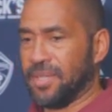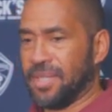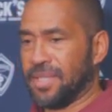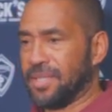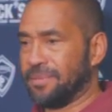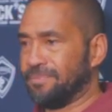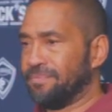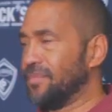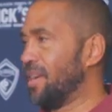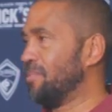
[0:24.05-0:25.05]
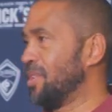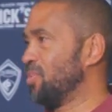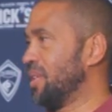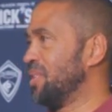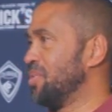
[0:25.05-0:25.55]
Not much
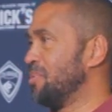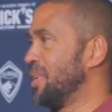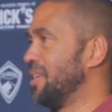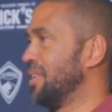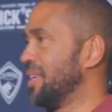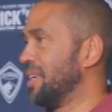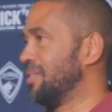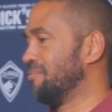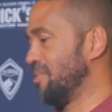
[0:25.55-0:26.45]
we can do about it now,